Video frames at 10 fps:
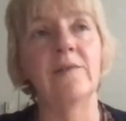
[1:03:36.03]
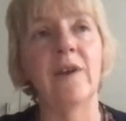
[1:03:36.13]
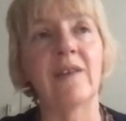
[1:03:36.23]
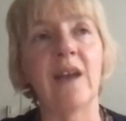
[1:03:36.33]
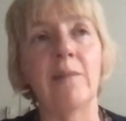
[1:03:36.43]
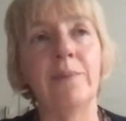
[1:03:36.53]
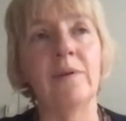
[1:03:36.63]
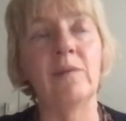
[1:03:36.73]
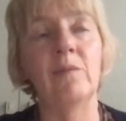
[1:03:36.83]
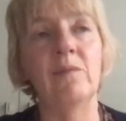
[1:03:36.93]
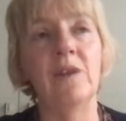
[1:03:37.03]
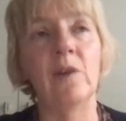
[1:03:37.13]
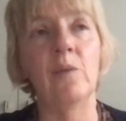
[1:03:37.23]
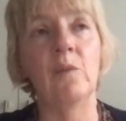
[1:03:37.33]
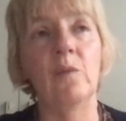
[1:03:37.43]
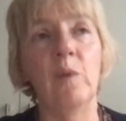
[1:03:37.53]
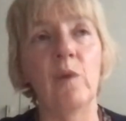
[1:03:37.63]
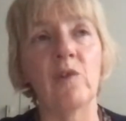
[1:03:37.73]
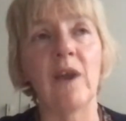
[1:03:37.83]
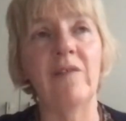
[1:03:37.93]
for example, you know, we
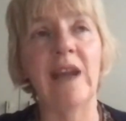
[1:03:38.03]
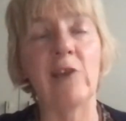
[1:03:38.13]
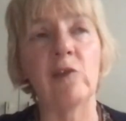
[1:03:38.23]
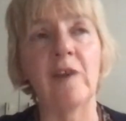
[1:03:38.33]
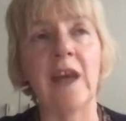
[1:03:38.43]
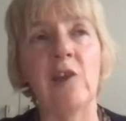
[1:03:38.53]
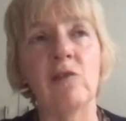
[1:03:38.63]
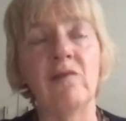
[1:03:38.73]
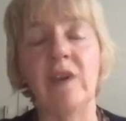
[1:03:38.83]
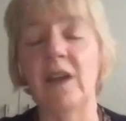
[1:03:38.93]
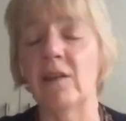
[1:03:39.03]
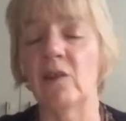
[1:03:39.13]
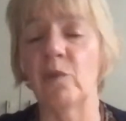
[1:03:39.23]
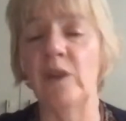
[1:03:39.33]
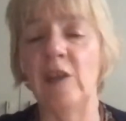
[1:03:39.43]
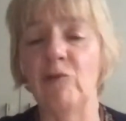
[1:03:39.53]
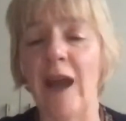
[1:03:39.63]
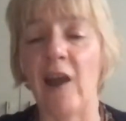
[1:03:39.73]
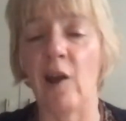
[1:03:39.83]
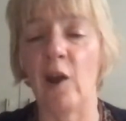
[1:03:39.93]
want to have electrification of vehicles, we need
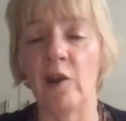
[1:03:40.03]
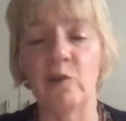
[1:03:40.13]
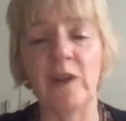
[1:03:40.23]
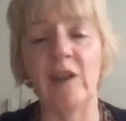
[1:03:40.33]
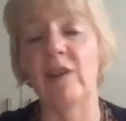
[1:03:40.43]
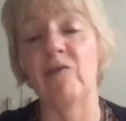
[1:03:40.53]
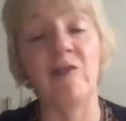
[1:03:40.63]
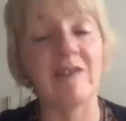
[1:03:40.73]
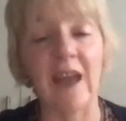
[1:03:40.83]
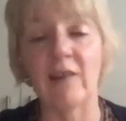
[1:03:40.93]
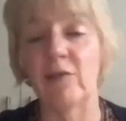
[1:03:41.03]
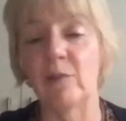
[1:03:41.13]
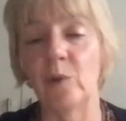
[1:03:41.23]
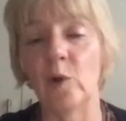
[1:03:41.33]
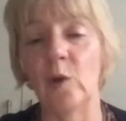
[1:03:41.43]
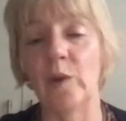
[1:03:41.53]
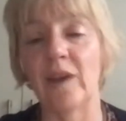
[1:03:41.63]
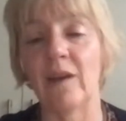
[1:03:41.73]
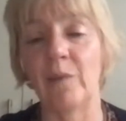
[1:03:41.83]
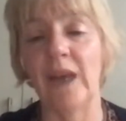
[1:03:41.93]
rare earth, we need going to recycle more, we
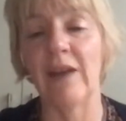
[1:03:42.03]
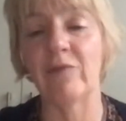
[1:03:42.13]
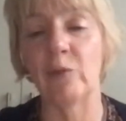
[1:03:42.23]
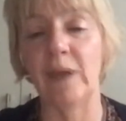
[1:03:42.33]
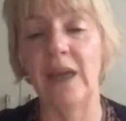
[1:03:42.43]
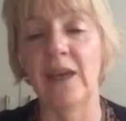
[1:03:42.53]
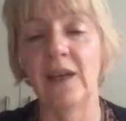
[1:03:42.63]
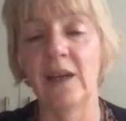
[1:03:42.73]
can, we have to be